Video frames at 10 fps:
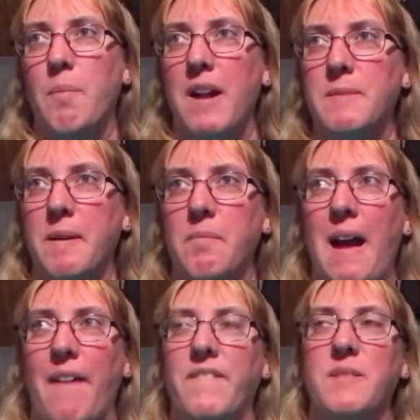spent
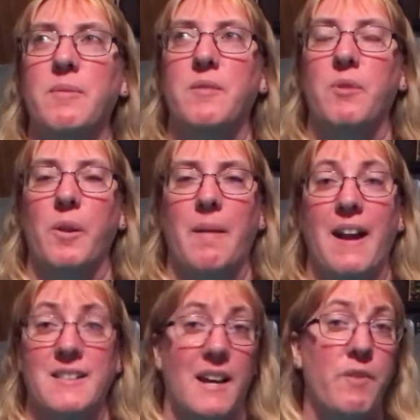half this book rolling my
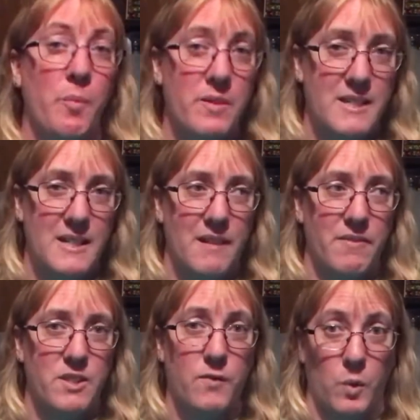eyes, and I've almost DNF'd
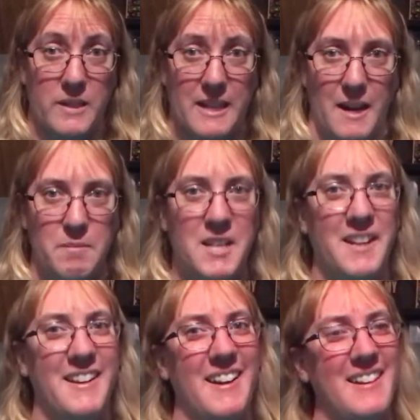this four times.
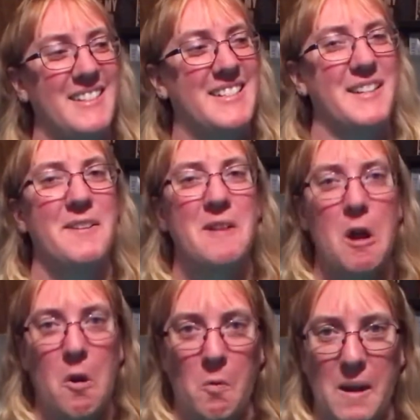this
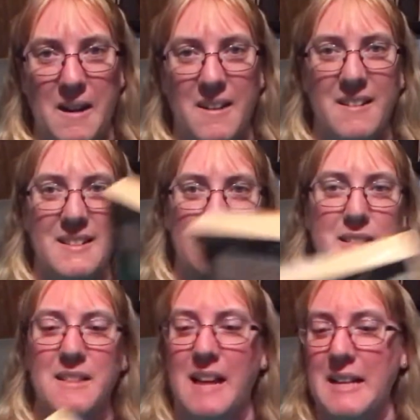
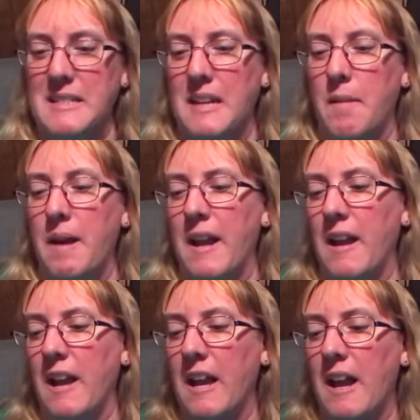is the last time.
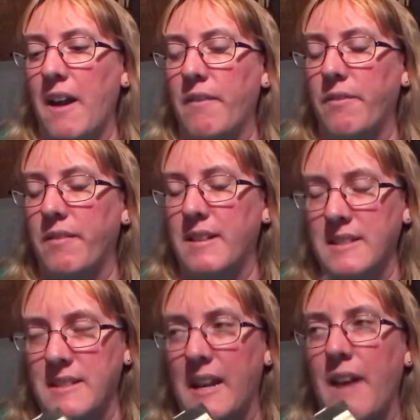I have, as
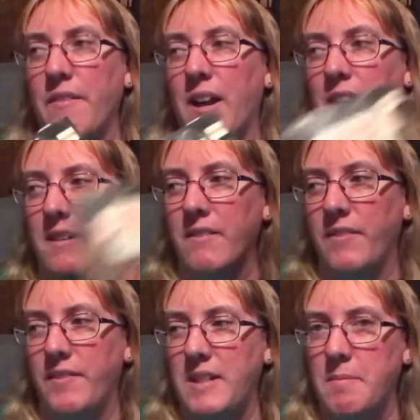I said, I have
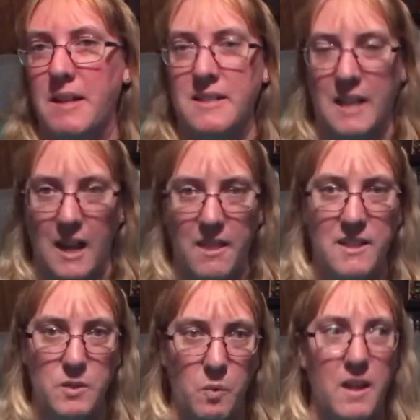115 minutes.
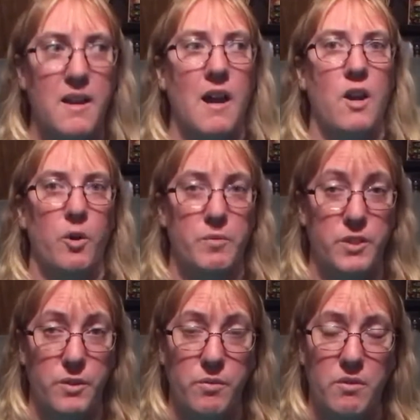This week I hope
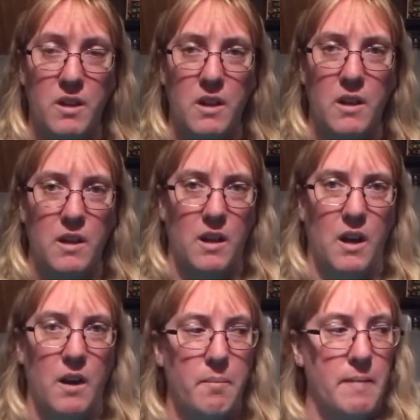to
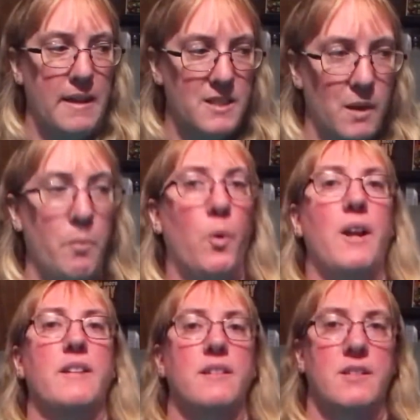At some
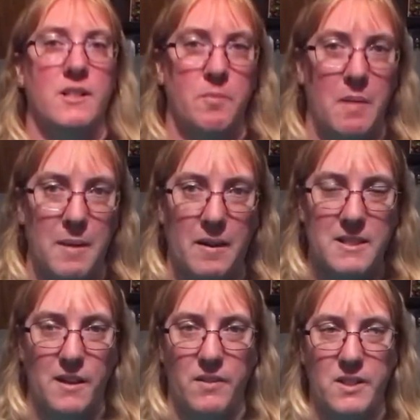point, just make
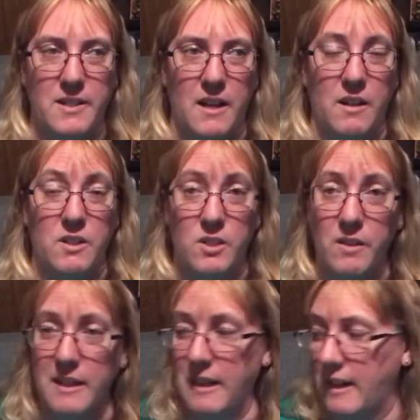myself sit down and do
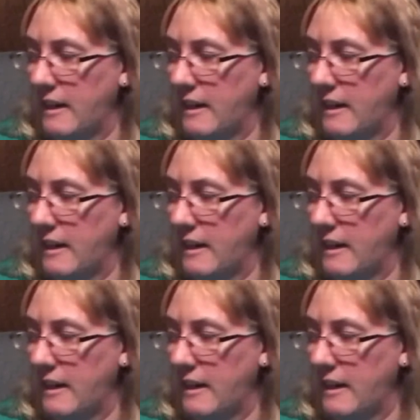it and get